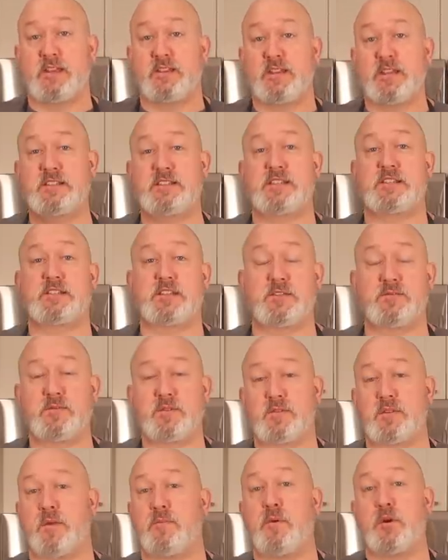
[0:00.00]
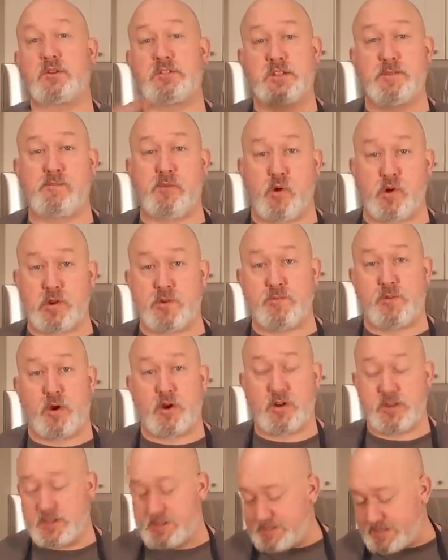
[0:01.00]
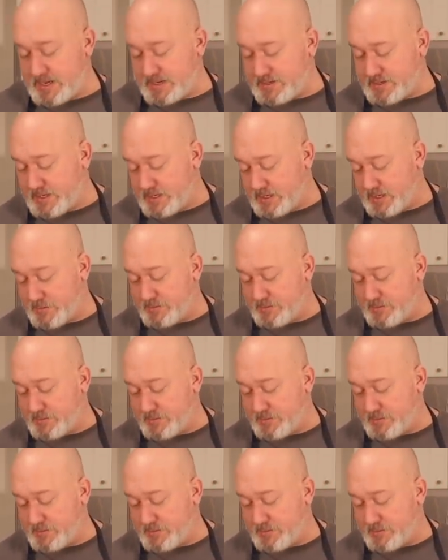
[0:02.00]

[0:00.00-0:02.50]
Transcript: This is the most important part of the technique.